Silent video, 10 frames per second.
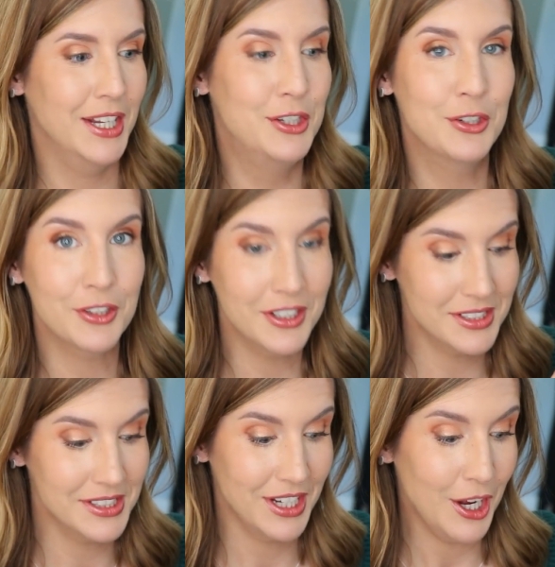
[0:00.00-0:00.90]
and you're
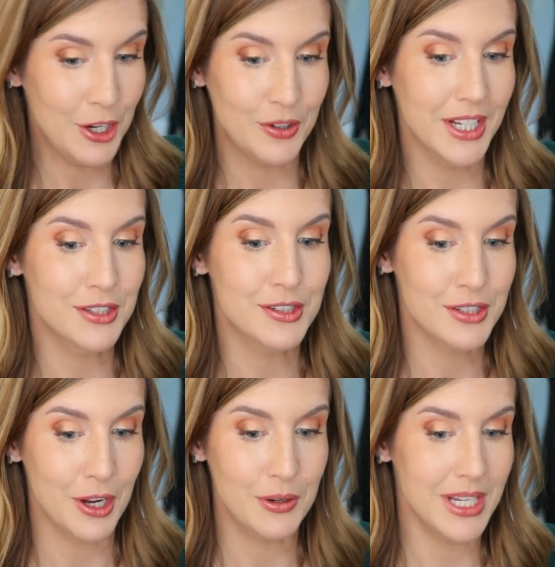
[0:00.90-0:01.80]
good to go. It's
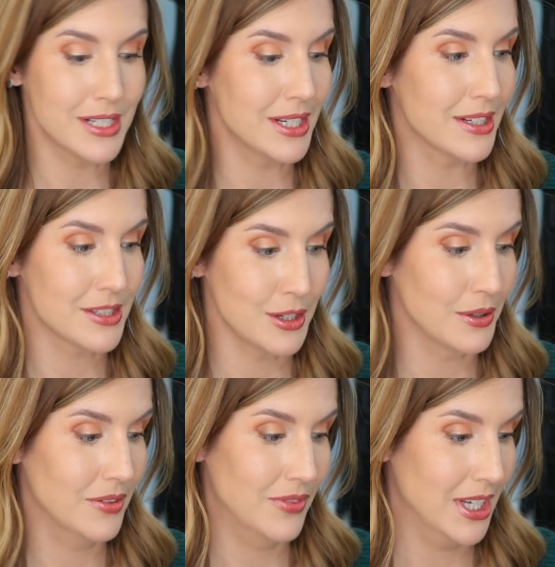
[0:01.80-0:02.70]
so easy, it's so
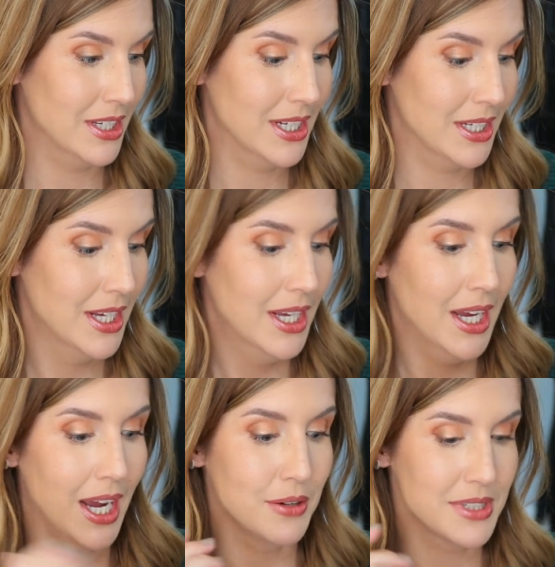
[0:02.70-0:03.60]
convenient.
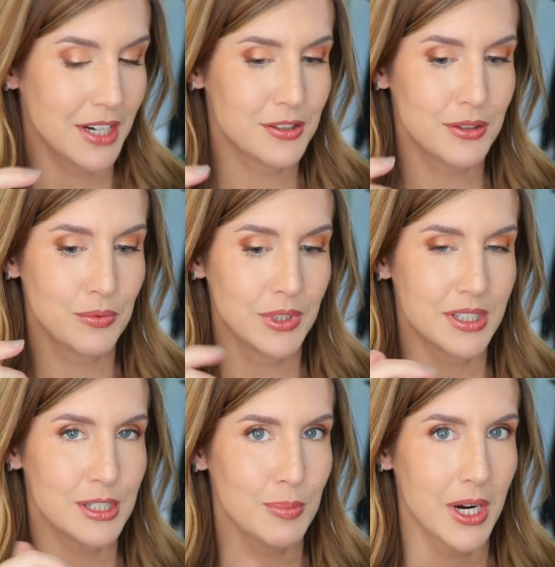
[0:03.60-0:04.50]
I was actually
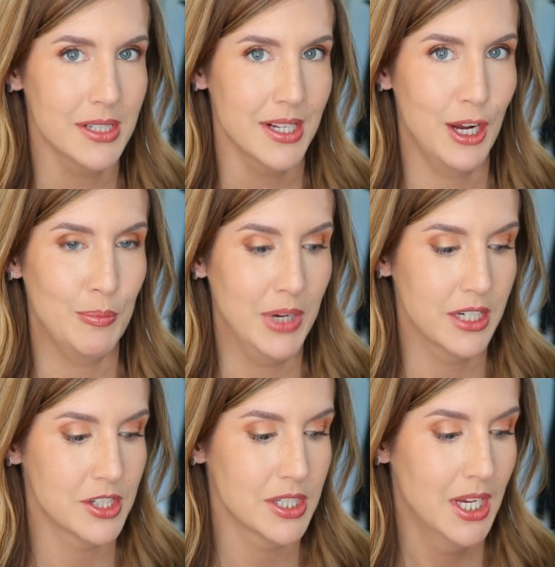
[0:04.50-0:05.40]
really surprised at how
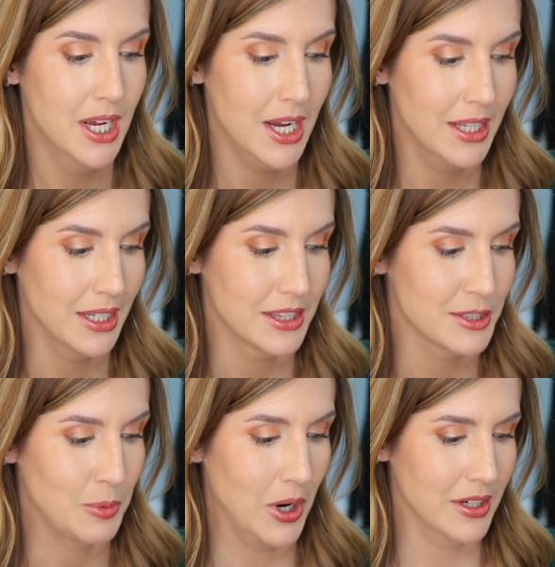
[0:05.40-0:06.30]
much I like
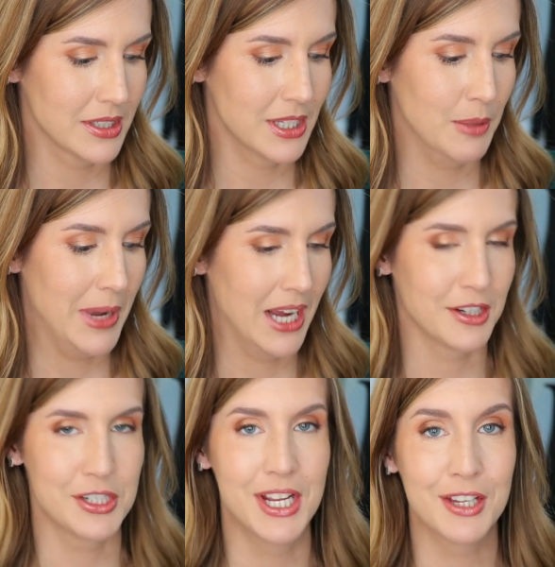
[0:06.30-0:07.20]
this product and the packaging